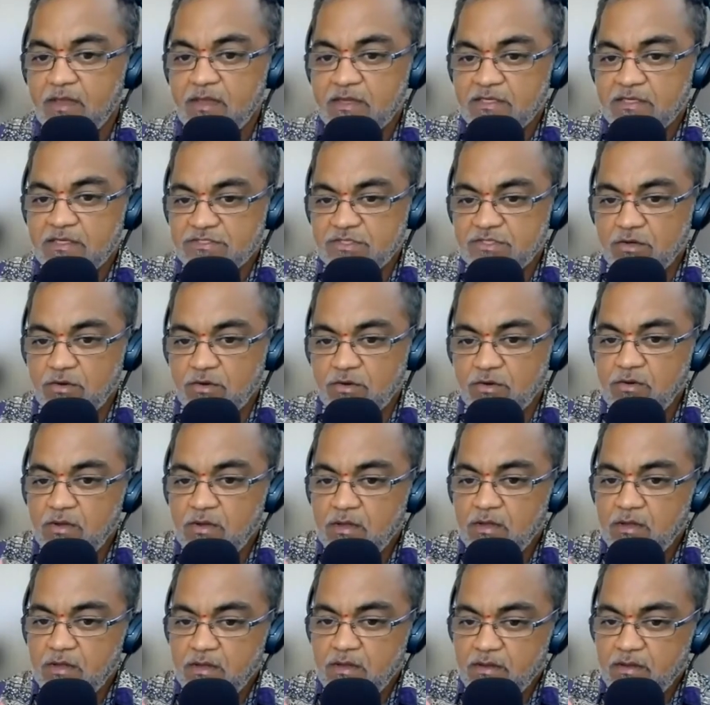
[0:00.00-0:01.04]
So
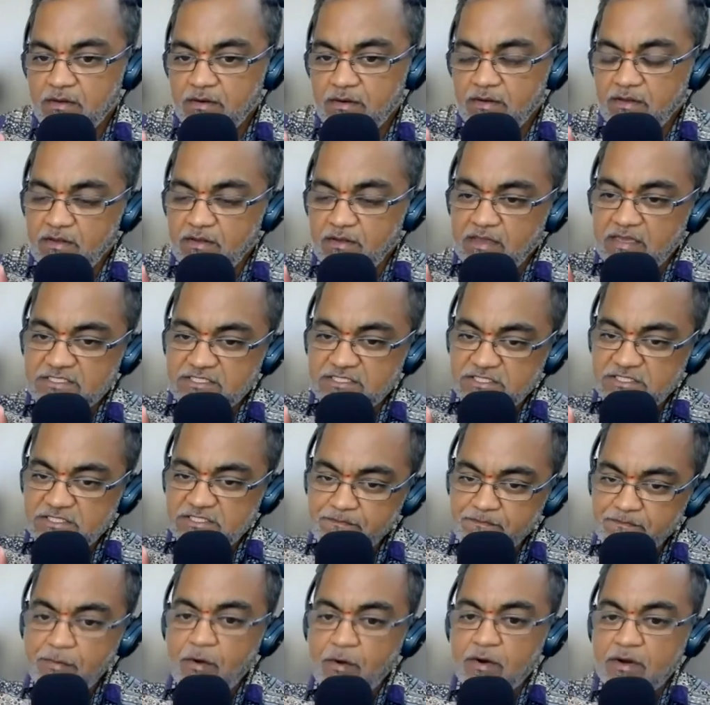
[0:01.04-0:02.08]
it's
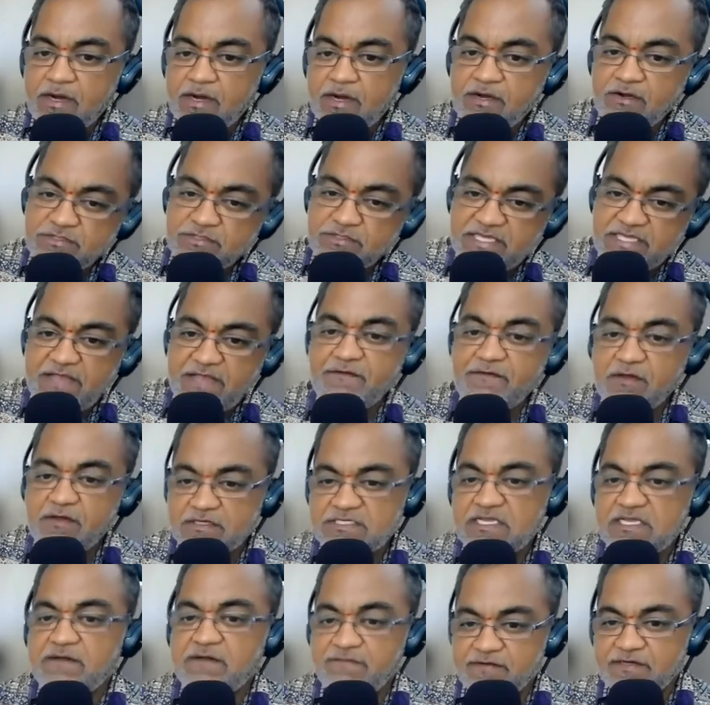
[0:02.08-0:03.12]
important to save
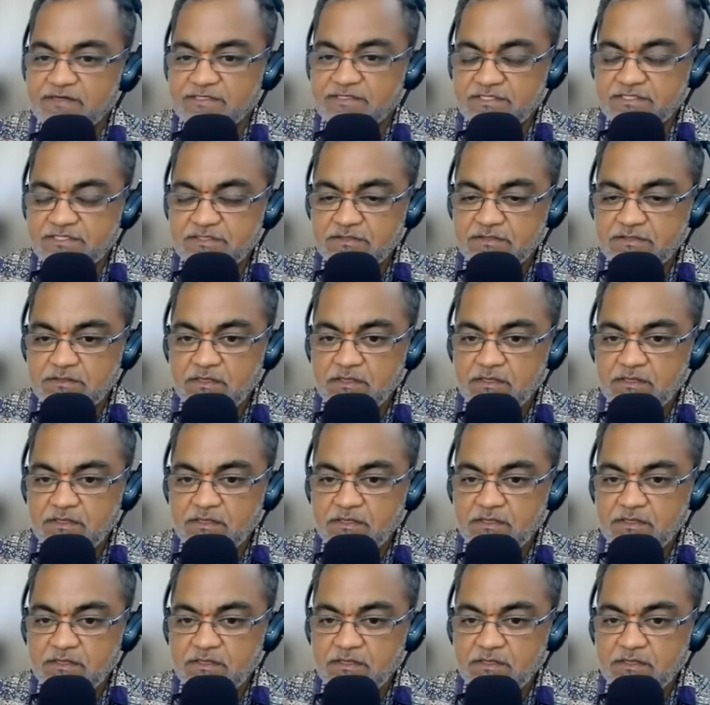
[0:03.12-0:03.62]
yourself first.